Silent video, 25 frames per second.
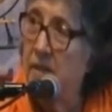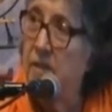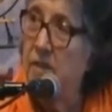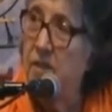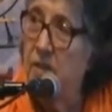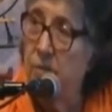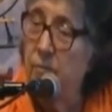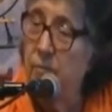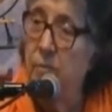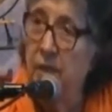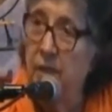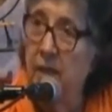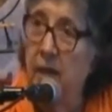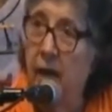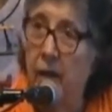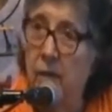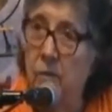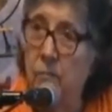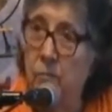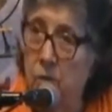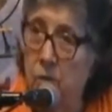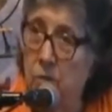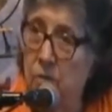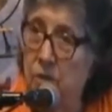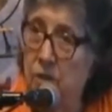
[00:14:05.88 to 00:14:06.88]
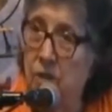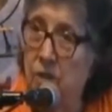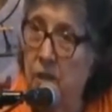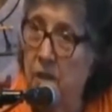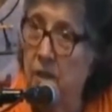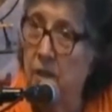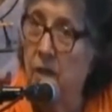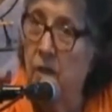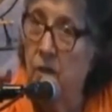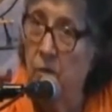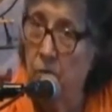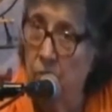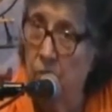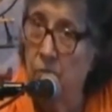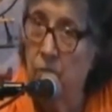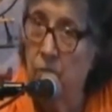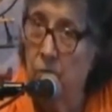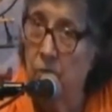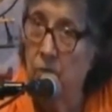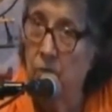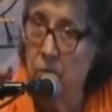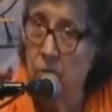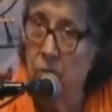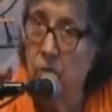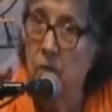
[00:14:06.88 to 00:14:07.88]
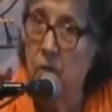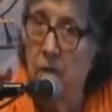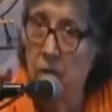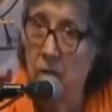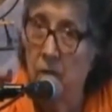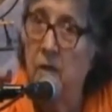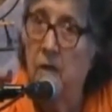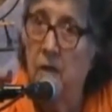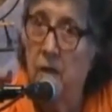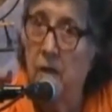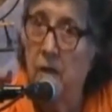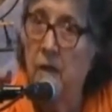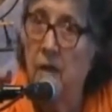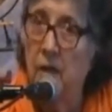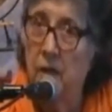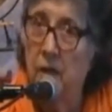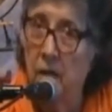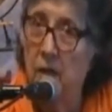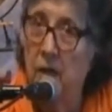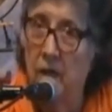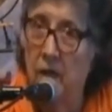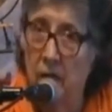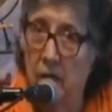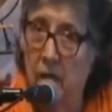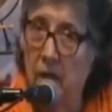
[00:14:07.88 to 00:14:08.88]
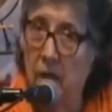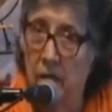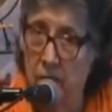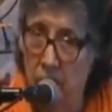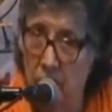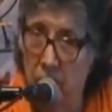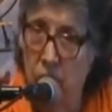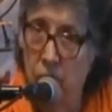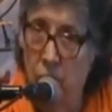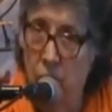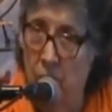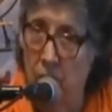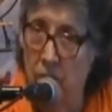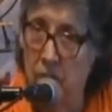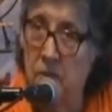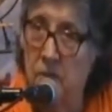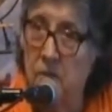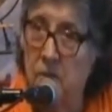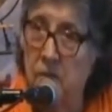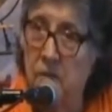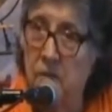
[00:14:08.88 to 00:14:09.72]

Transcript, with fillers: to be able to go through a divorce.